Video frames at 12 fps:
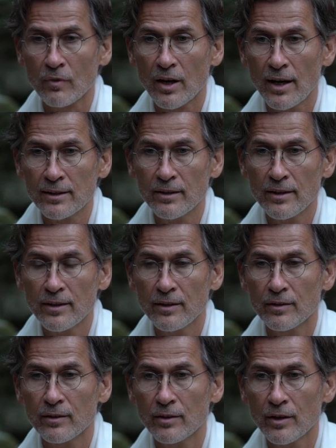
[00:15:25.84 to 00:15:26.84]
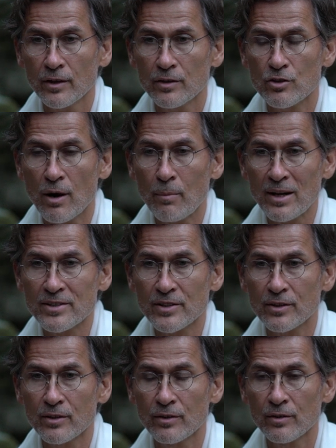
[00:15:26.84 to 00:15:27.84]
utterly uh,
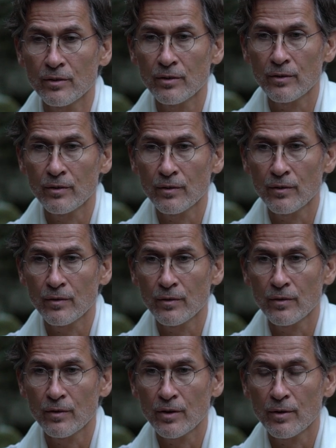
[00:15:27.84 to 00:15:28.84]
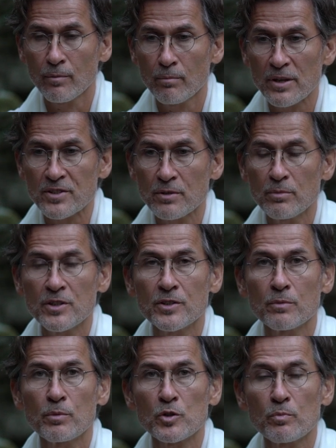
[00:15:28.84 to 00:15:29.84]
dramatic,
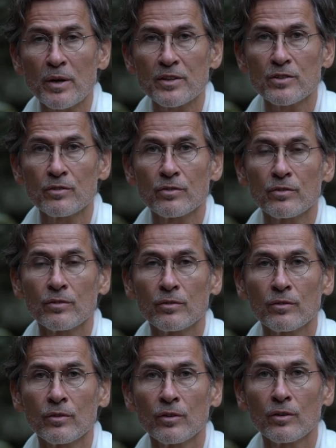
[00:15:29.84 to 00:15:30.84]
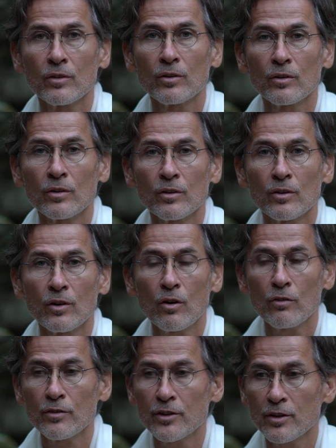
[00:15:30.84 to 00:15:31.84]
pessimistic perspective
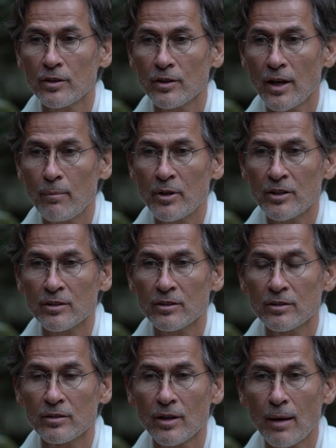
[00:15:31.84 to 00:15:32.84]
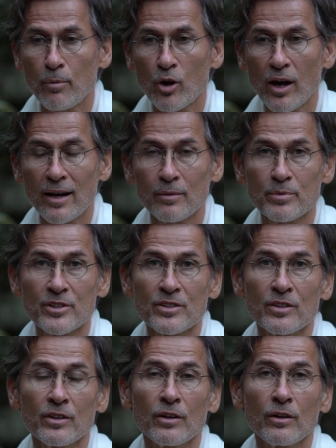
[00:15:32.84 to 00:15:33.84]
of the eminent apocalypse,
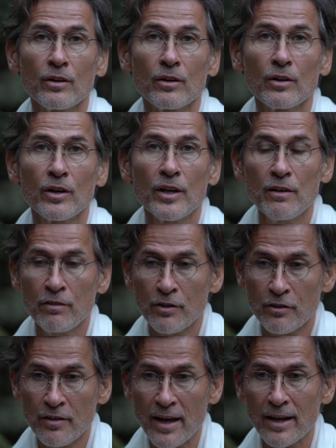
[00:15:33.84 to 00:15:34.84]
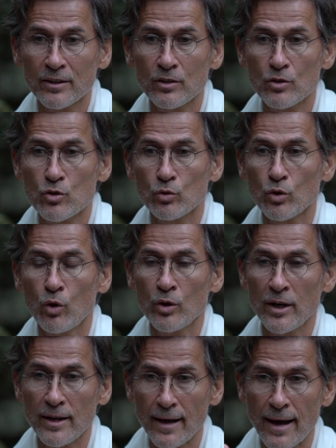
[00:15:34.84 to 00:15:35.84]
even that should
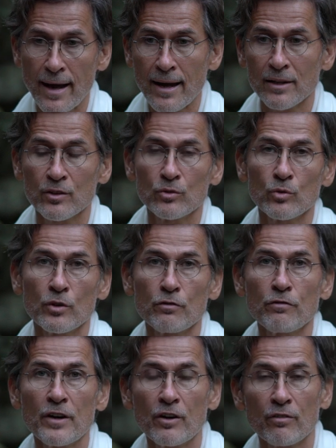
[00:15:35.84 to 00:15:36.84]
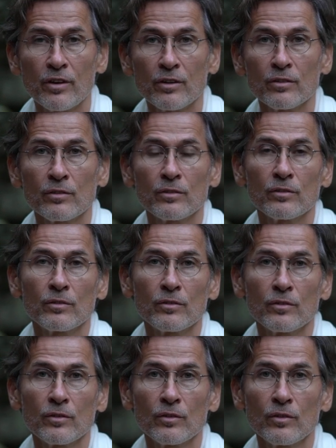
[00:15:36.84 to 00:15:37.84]
only add to the fervor
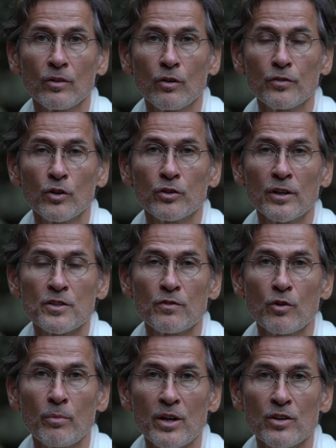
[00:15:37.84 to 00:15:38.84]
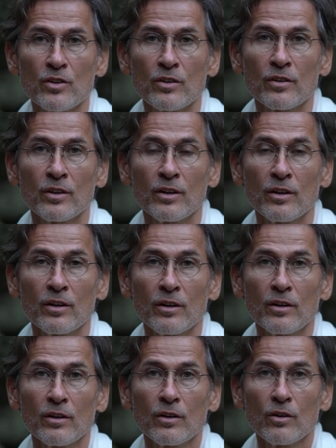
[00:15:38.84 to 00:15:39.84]
of your transformation
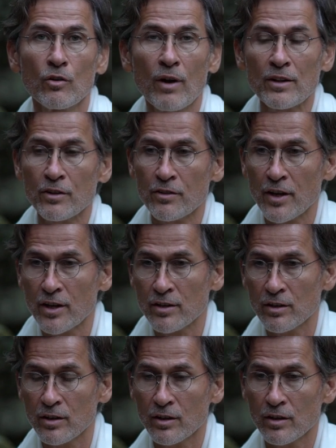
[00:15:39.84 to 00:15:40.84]
rather than